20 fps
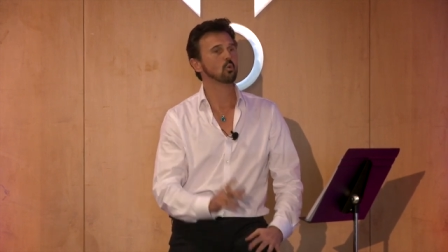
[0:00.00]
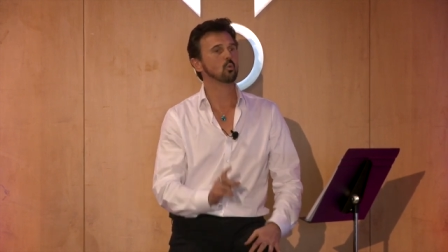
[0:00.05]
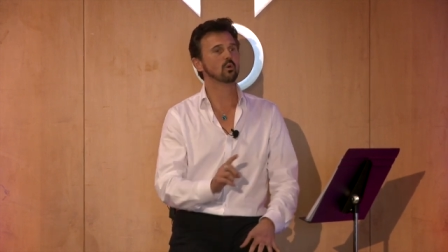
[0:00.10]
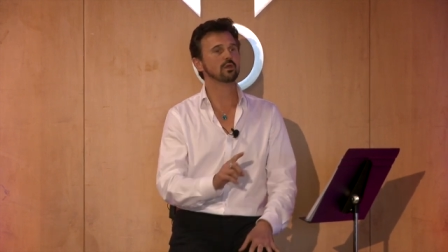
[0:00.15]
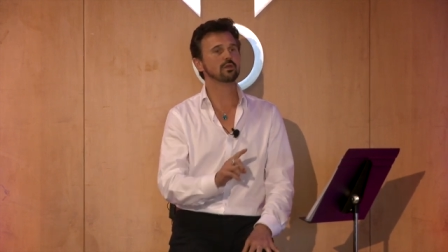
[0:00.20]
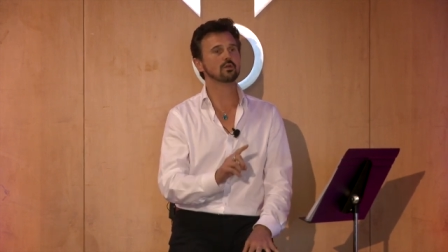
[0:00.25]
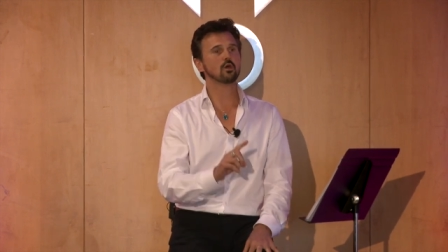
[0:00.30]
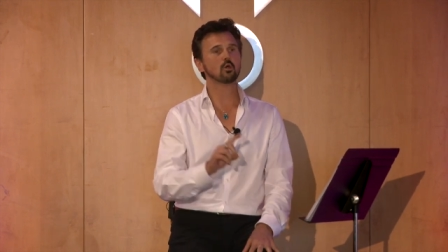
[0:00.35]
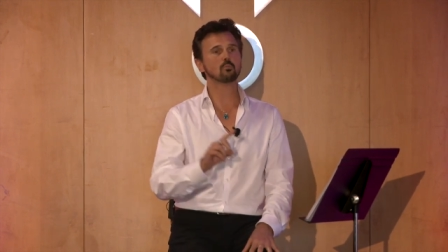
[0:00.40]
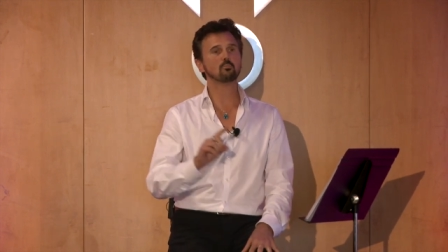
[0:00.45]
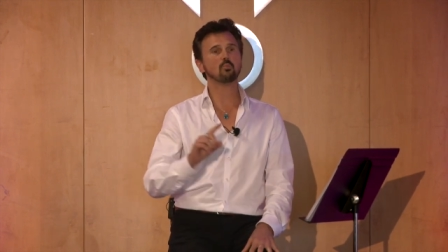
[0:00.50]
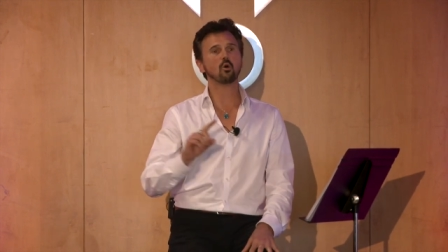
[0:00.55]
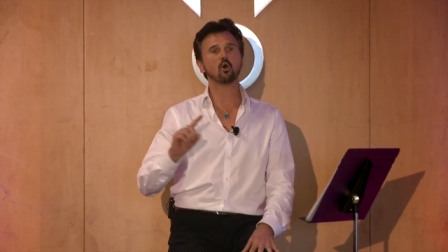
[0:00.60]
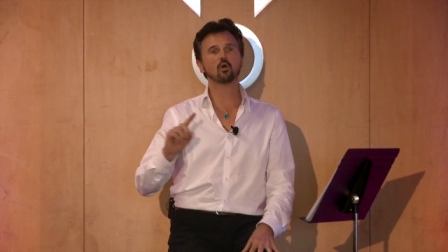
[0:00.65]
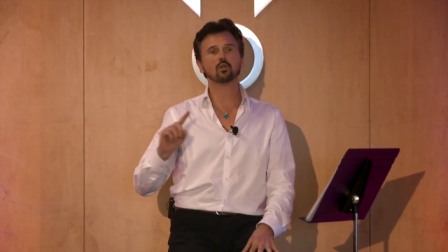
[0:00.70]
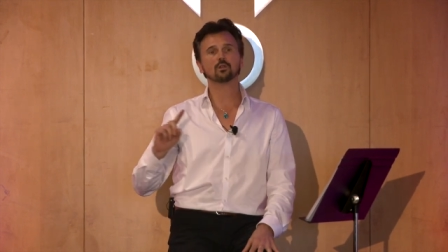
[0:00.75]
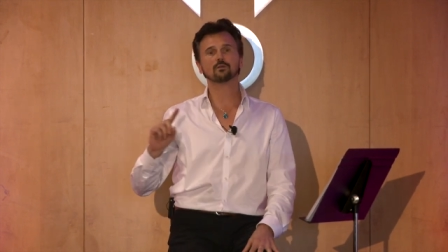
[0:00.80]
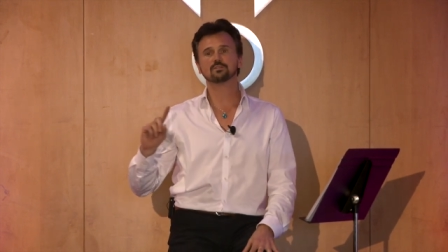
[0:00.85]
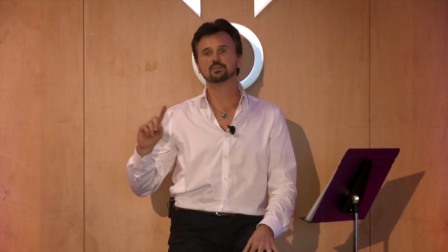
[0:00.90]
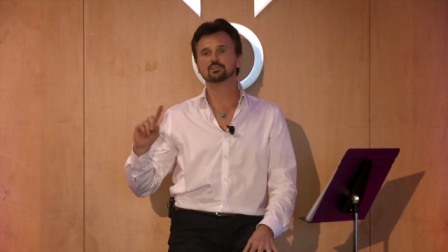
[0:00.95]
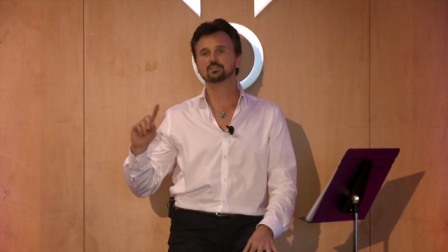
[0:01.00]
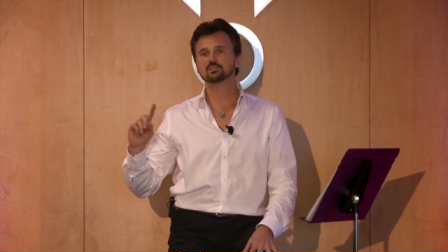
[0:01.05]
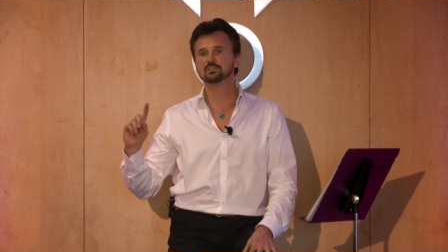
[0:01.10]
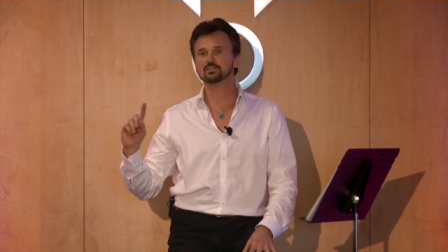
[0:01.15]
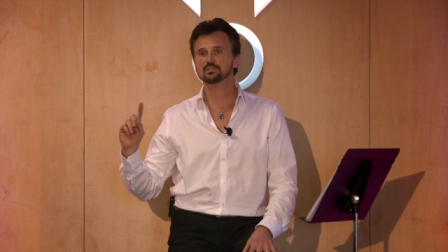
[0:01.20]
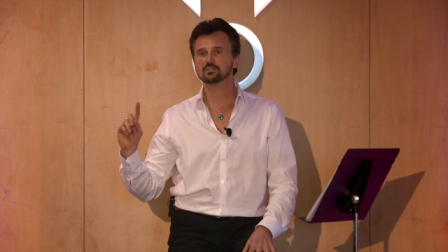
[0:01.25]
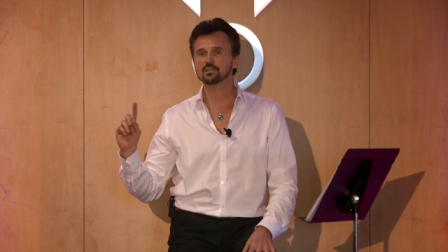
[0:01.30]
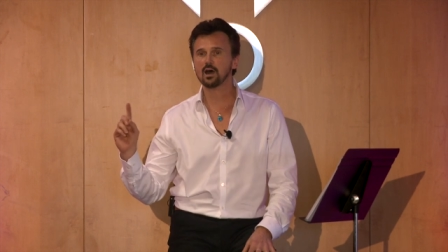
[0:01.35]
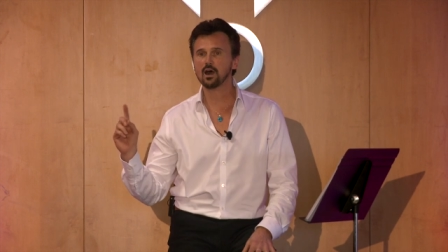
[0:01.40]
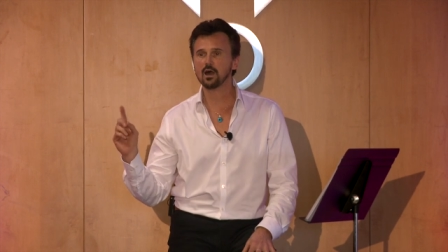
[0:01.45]
We are part of this
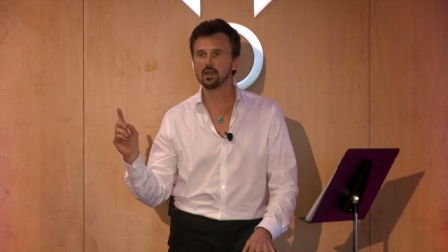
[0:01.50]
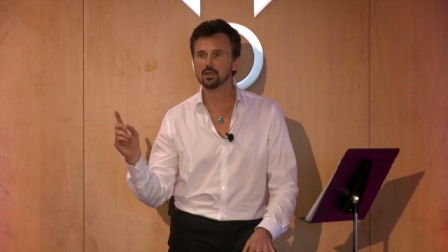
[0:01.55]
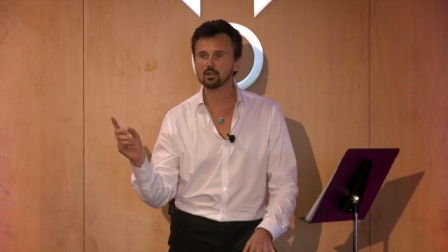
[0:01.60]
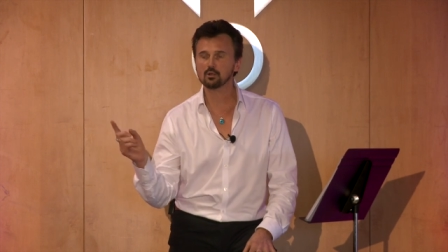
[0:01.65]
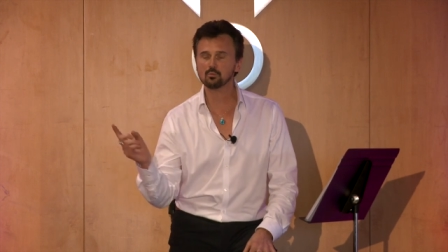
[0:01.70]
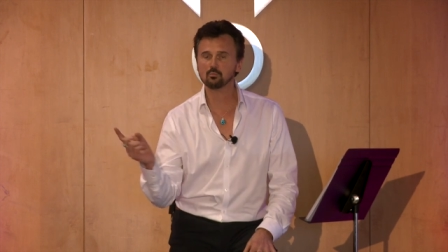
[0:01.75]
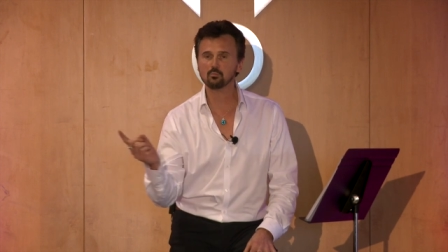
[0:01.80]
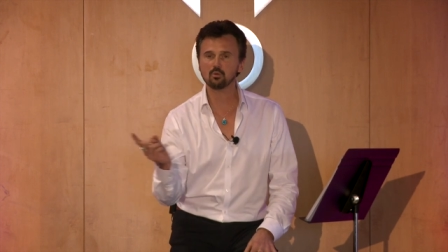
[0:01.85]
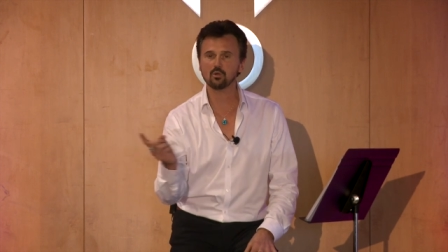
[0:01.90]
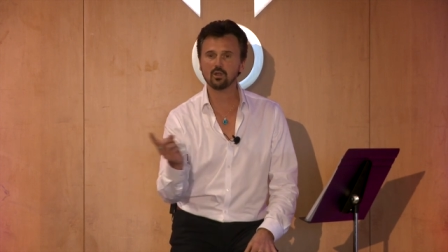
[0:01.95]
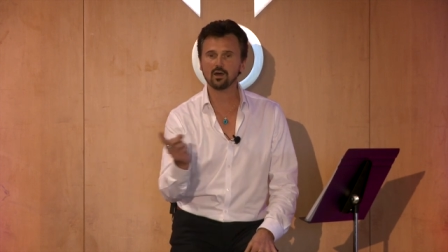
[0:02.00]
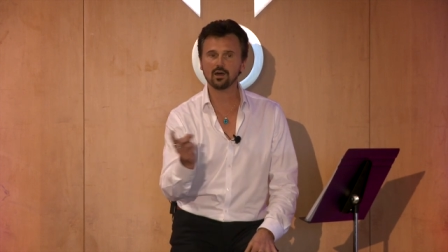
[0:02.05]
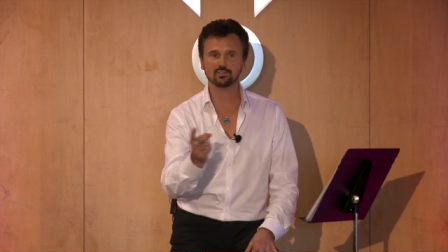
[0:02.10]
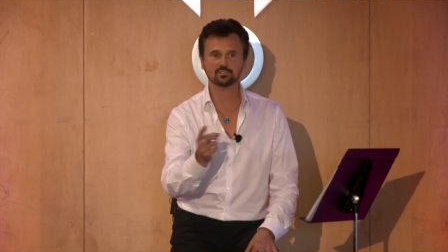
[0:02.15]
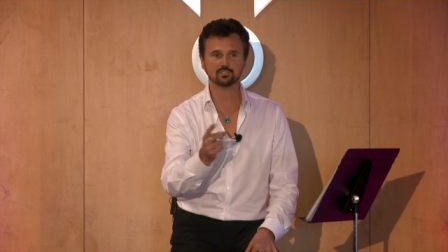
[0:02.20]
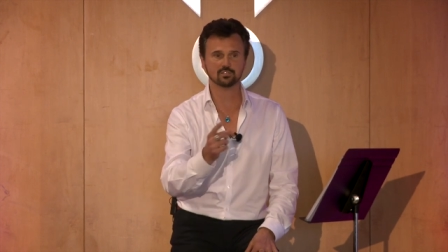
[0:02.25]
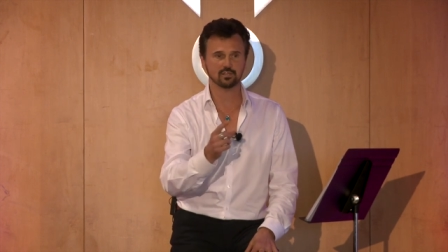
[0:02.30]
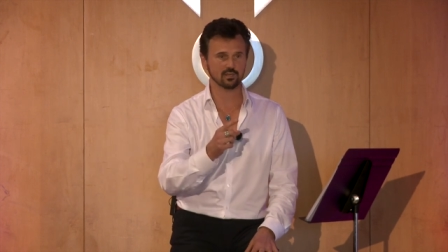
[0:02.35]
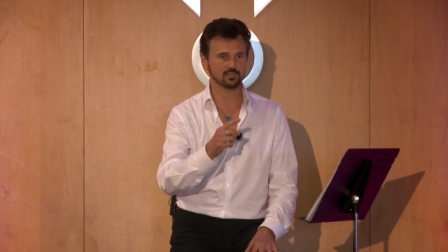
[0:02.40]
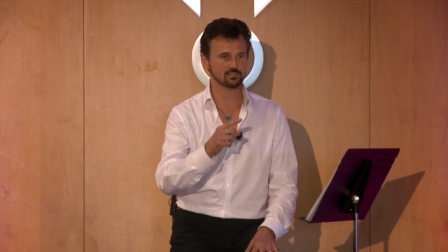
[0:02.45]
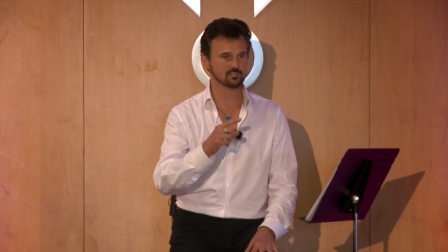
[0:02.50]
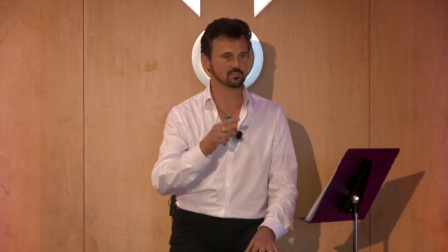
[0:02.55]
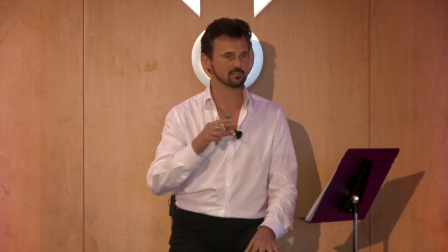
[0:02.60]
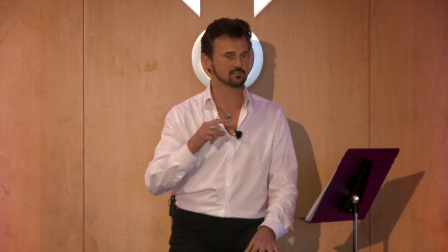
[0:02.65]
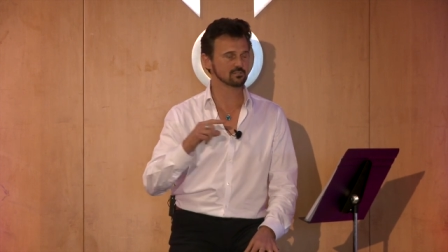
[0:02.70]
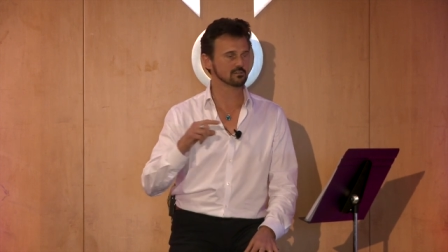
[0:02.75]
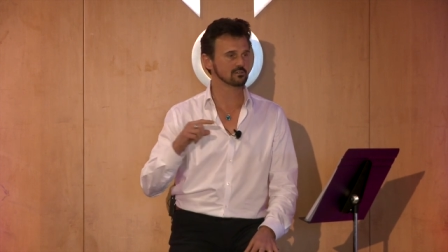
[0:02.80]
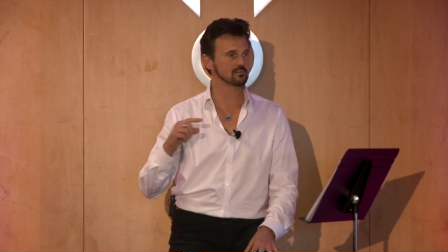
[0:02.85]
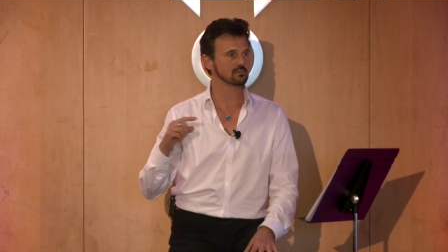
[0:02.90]
entire process